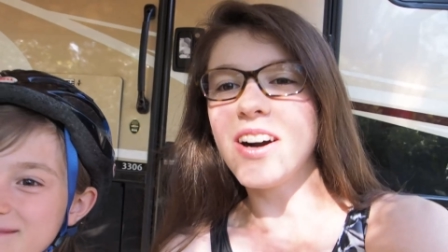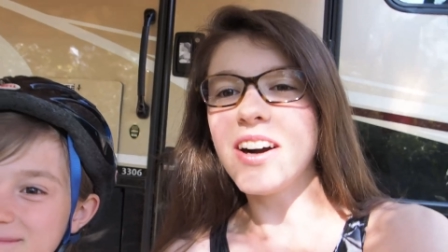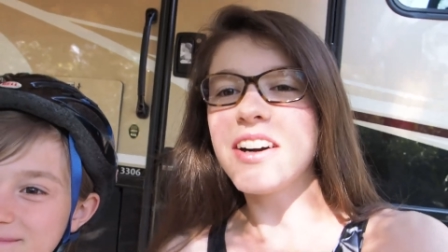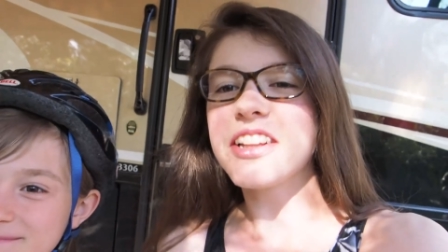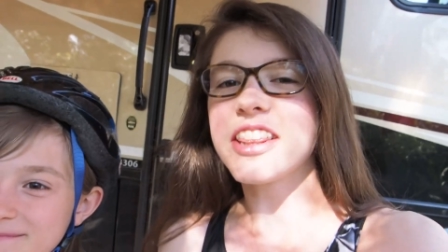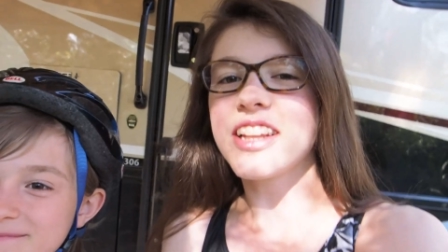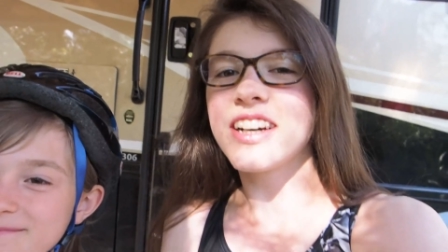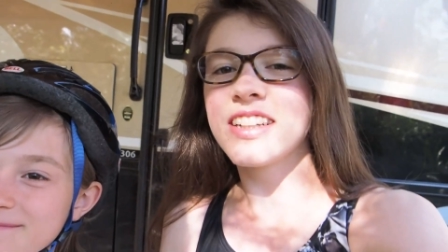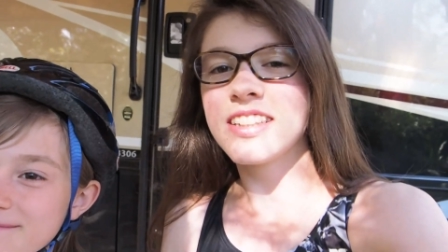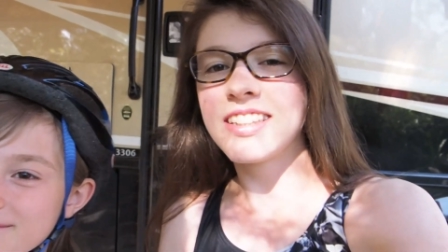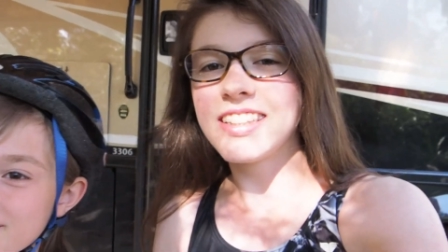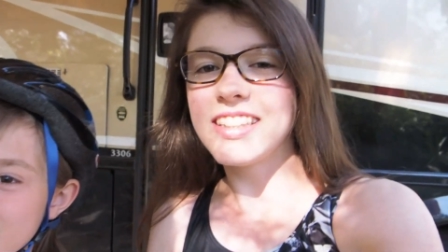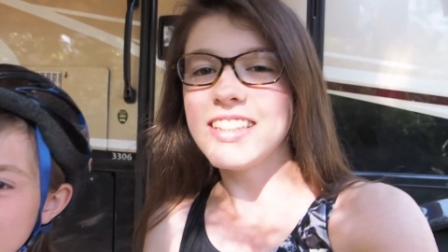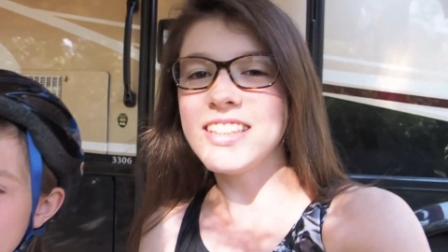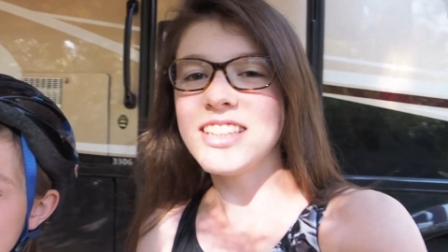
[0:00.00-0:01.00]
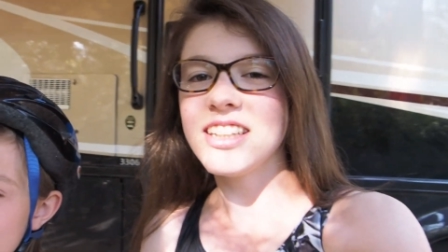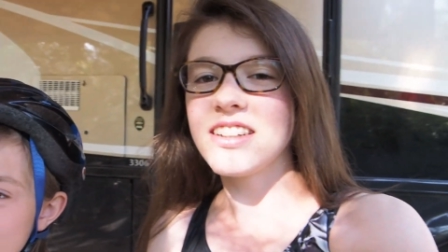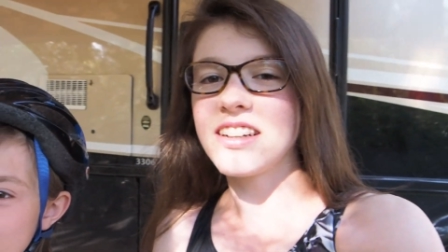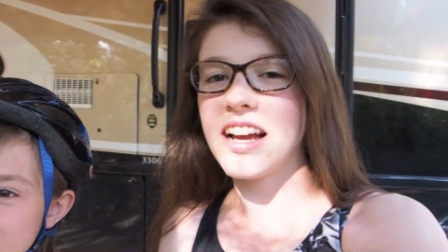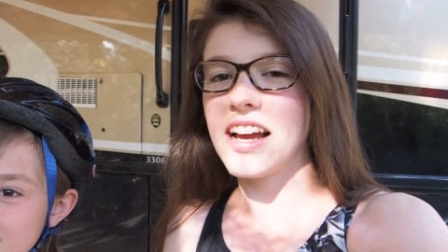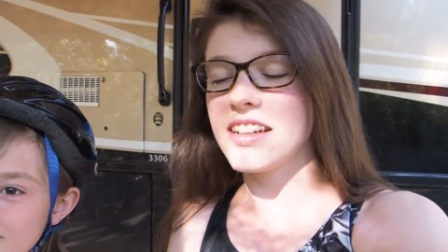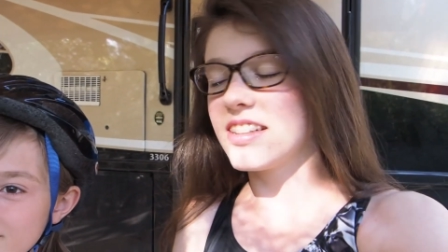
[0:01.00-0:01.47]
all 13
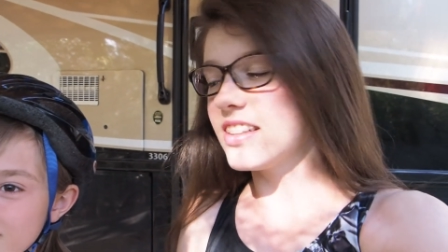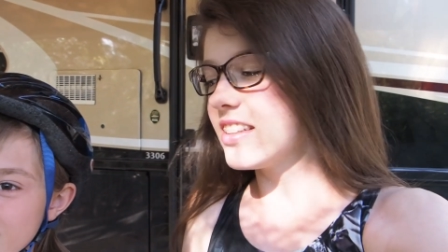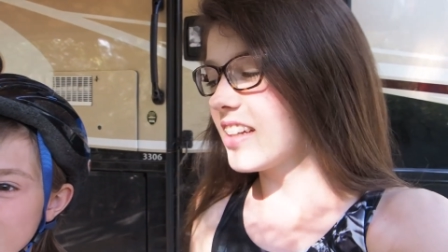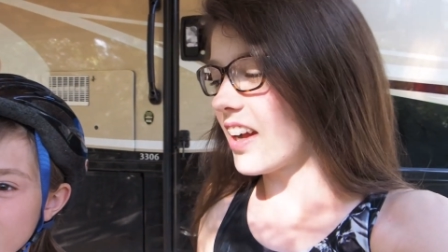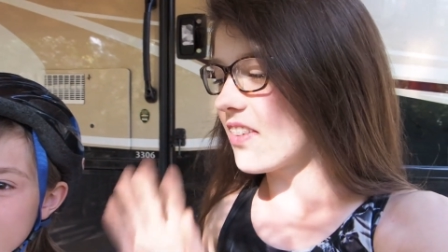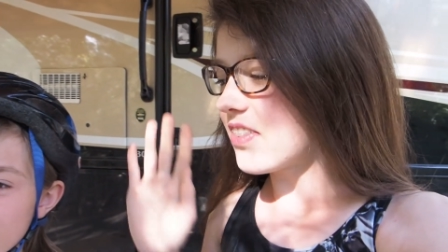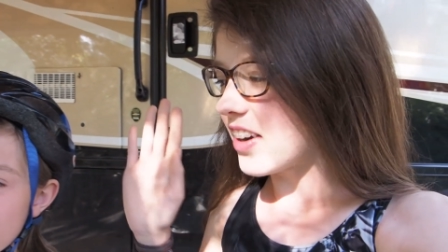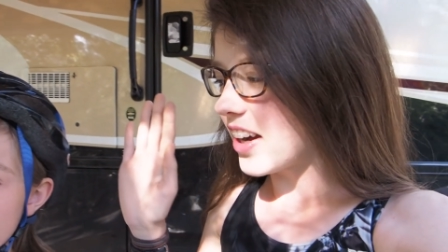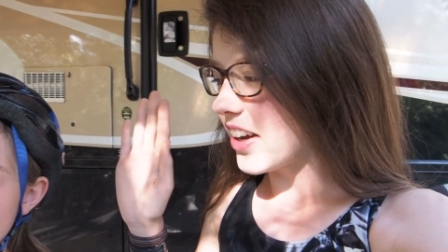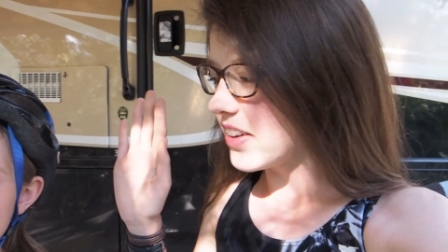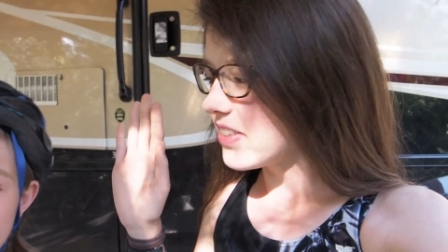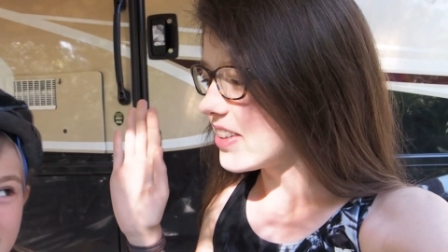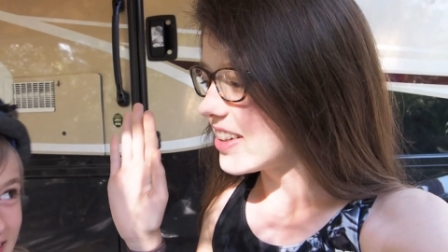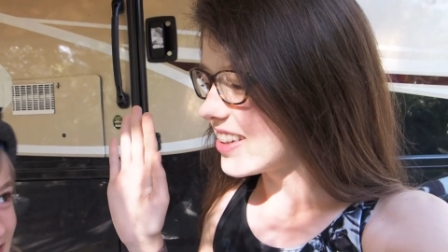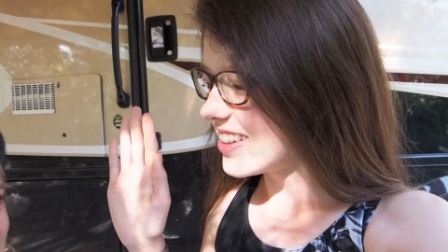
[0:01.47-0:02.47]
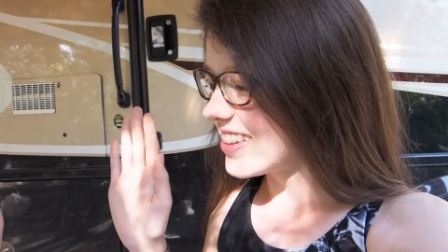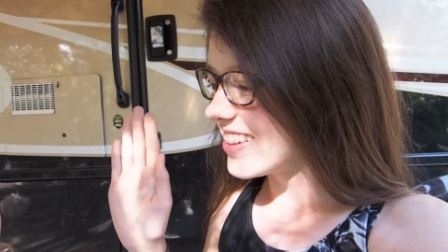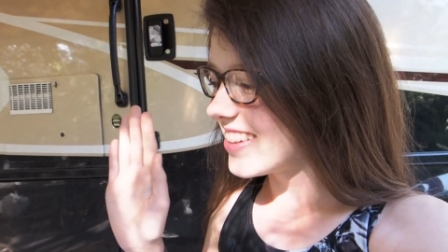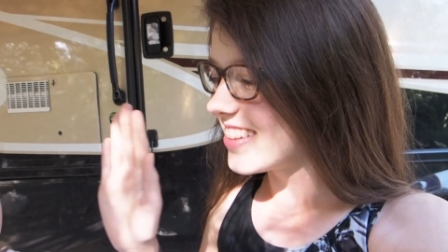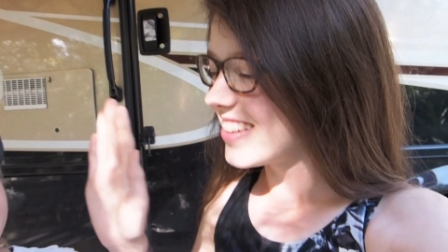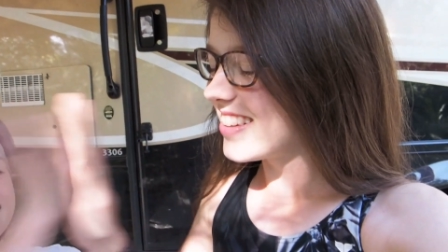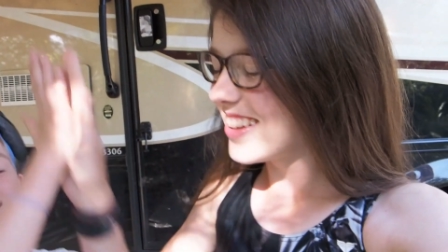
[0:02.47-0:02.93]
geocaches. High five.
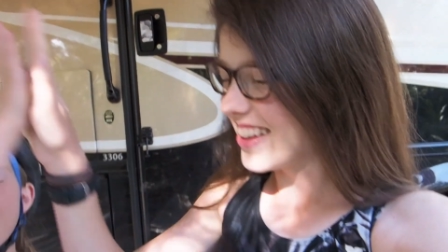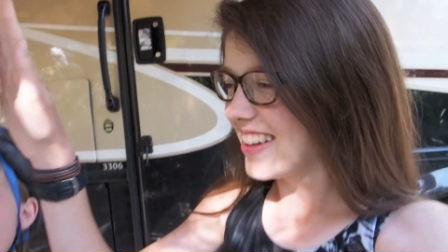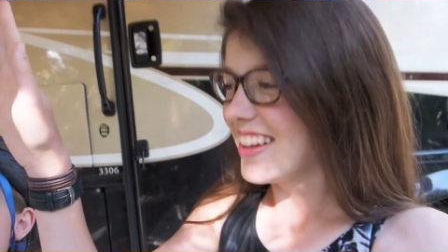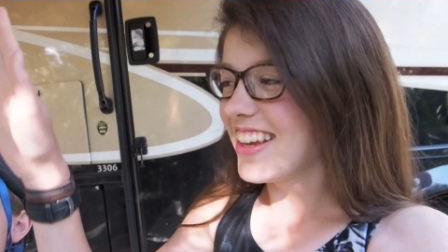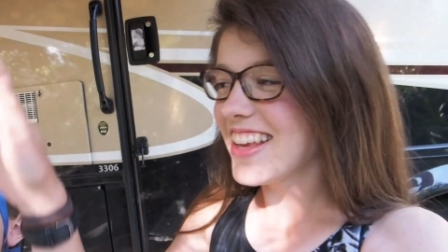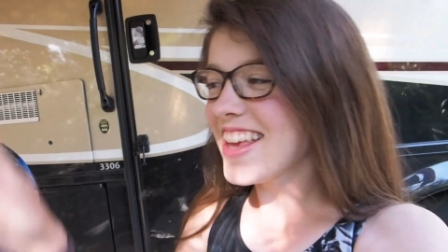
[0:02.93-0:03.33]
Yeah!